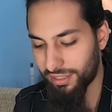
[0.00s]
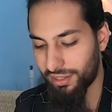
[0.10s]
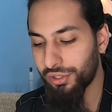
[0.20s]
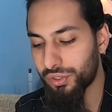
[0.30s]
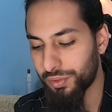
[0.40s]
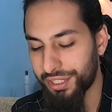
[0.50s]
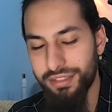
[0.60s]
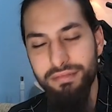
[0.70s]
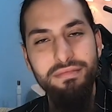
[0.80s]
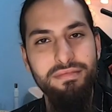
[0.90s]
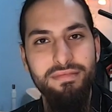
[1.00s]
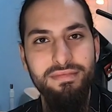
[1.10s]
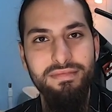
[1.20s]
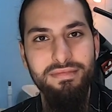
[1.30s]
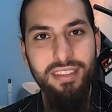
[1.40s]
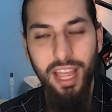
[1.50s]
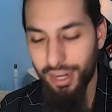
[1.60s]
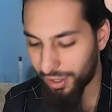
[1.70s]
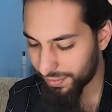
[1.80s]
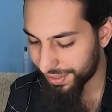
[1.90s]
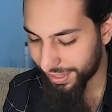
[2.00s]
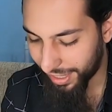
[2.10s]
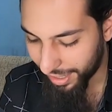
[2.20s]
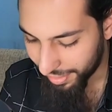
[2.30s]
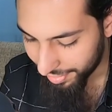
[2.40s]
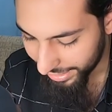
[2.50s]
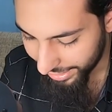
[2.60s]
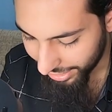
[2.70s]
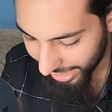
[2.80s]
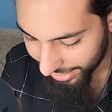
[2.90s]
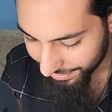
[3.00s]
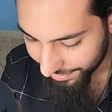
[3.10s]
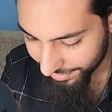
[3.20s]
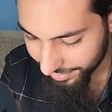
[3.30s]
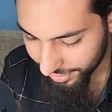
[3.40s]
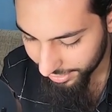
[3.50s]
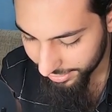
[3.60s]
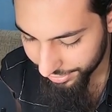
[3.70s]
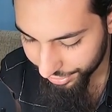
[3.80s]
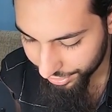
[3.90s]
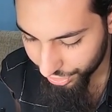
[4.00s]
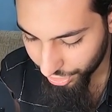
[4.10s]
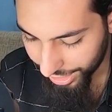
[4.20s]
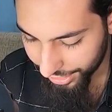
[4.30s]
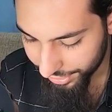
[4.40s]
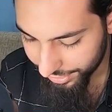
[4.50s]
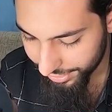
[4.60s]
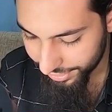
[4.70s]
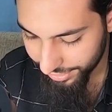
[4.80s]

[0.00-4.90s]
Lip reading: Looks weird, I know. But here you have triangles,